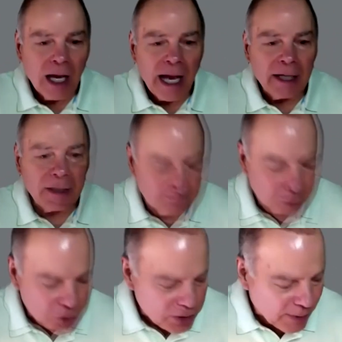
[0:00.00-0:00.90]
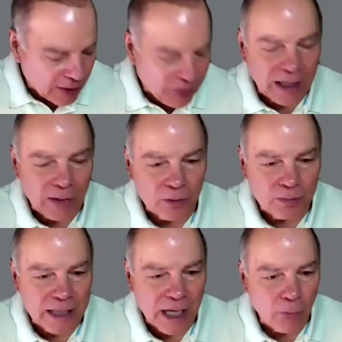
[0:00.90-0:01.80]
And Jeevan, I think it would
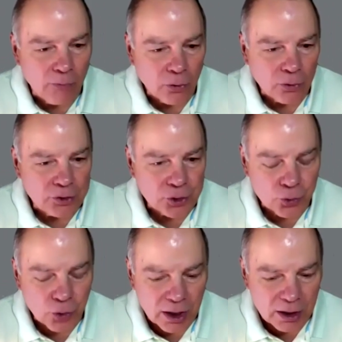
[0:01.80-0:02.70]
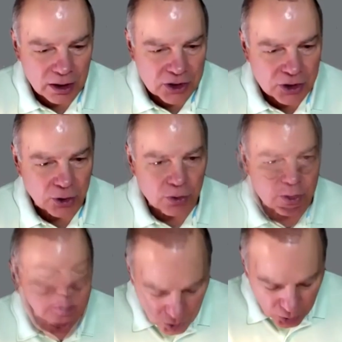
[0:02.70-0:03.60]
be helpful to listeners
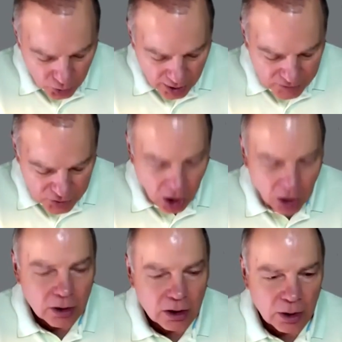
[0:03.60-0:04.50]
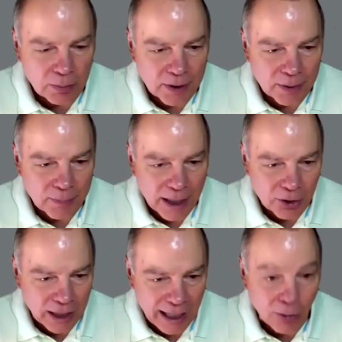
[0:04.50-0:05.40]
to talk a little bit
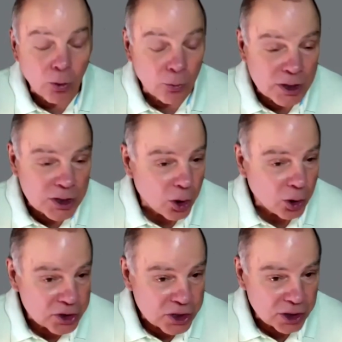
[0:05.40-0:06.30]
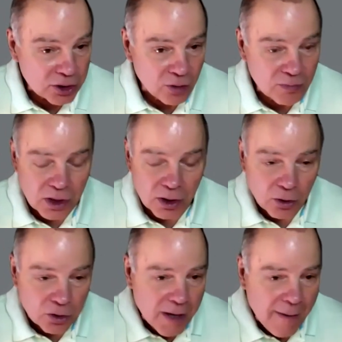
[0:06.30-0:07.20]
about our results in terms of
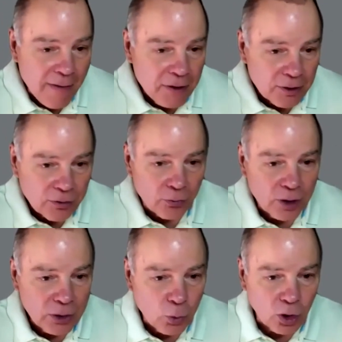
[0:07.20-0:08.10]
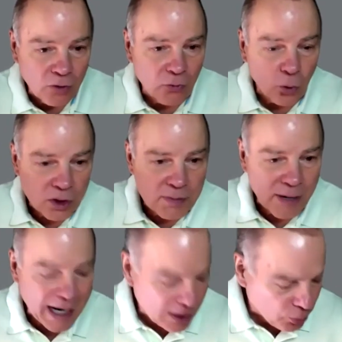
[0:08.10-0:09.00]
those three workforce
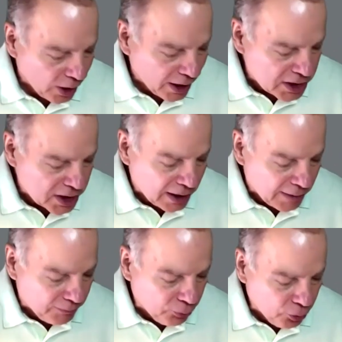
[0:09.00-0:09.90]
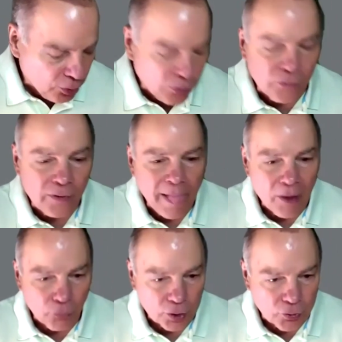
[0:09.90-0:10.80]
pathways, the improve,
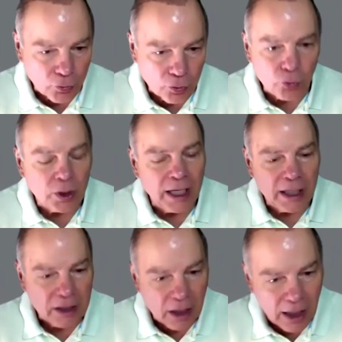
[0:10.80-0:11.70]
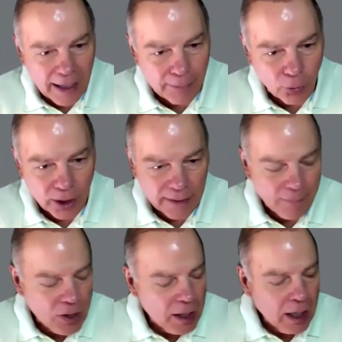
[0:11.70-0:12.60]
recruit, and collaborate,
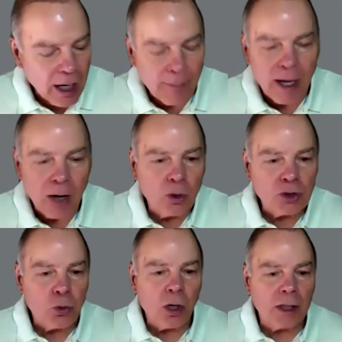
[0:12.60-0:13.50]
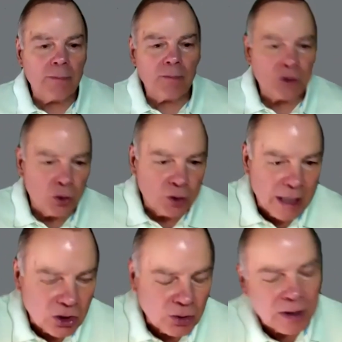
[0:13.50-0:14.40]
about which one turned
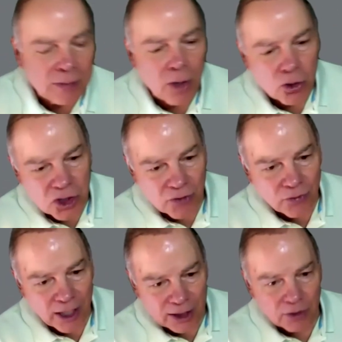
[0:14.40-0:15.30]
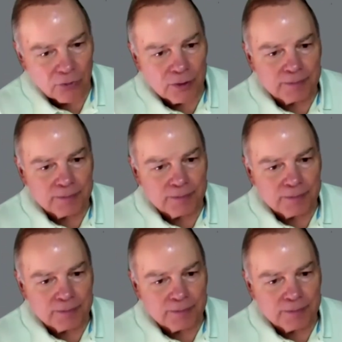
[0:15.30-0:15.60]
out to be most effective.